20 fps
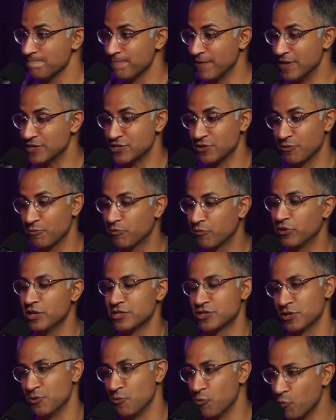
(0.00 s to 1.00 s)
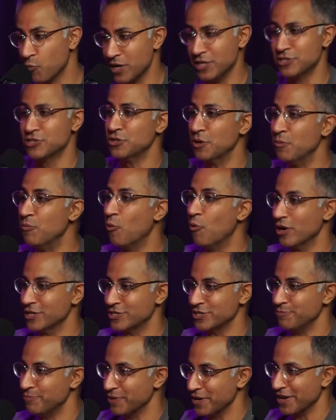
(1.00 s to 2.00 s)
it's listen, wisdom
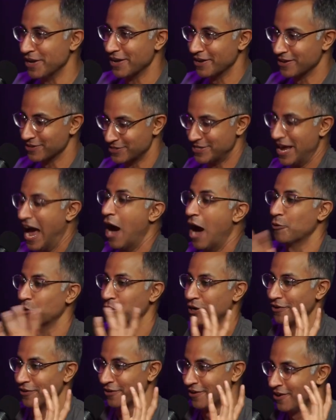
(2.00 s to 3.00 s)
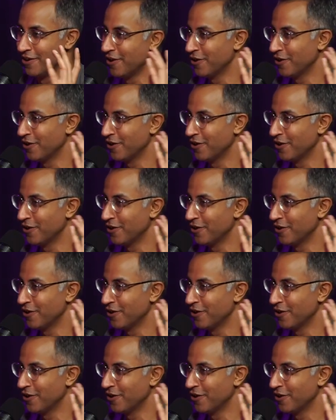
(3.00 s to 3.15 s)
wasn't being touted.